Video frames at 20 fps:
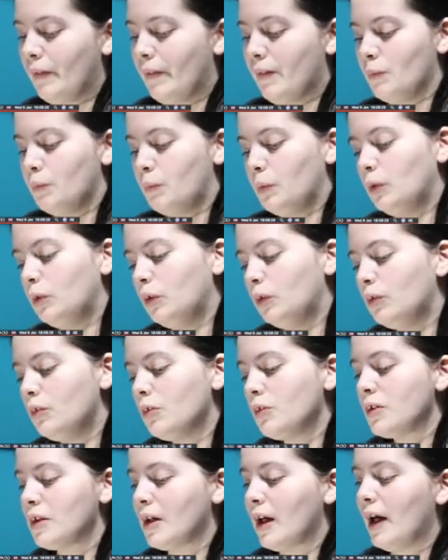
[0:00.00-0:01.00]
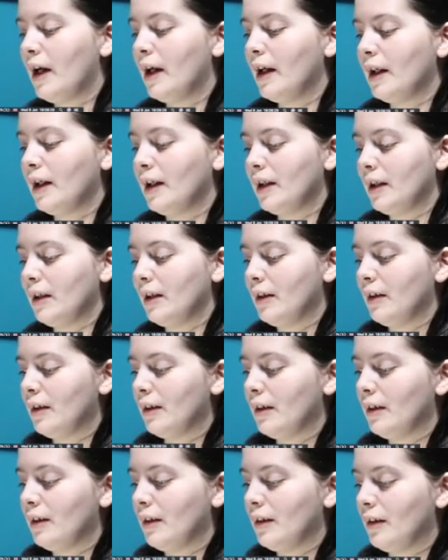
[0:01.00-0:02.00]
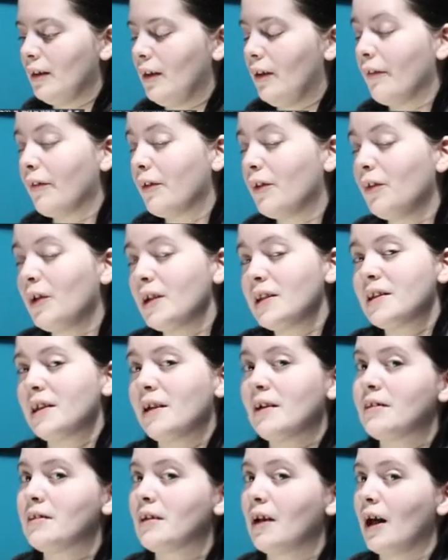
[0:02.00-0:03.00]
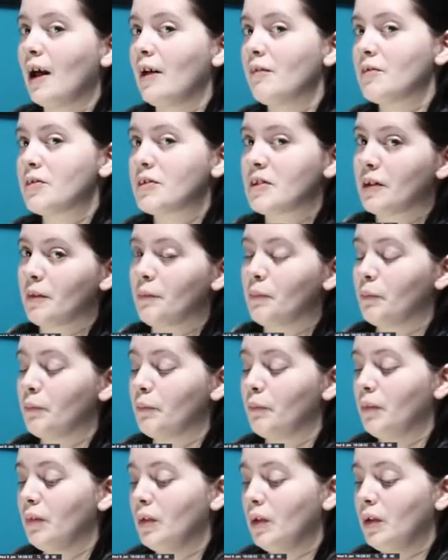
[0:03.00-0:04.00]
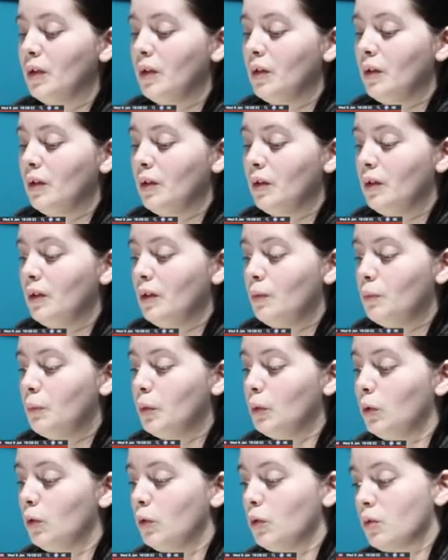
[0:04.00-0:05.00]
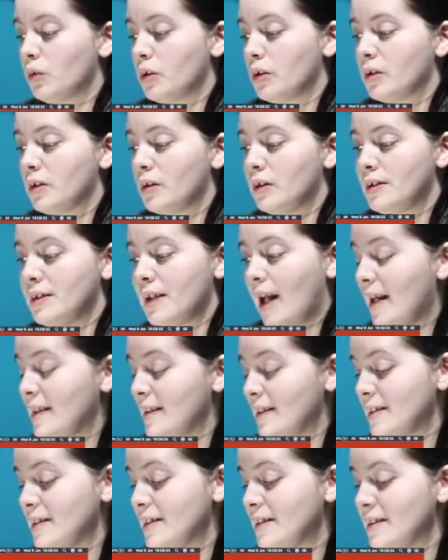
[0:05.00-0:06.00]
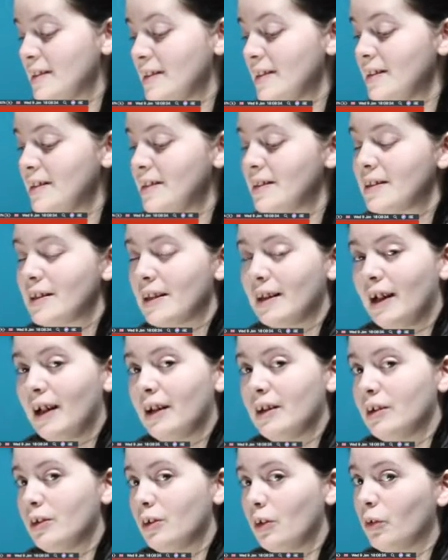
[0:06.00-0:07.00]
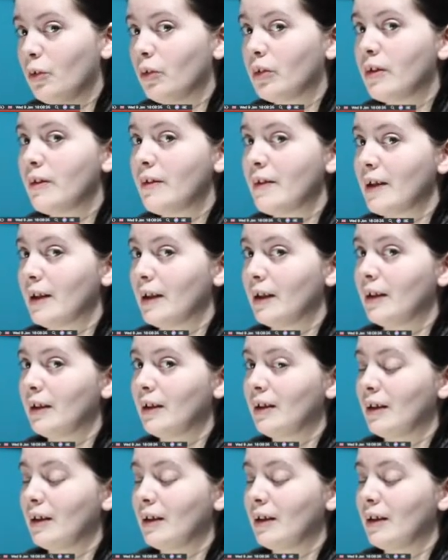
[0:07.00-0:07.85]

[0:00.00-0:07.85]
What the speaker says: The bold, although I tend to have some bold tendencies, I don't think,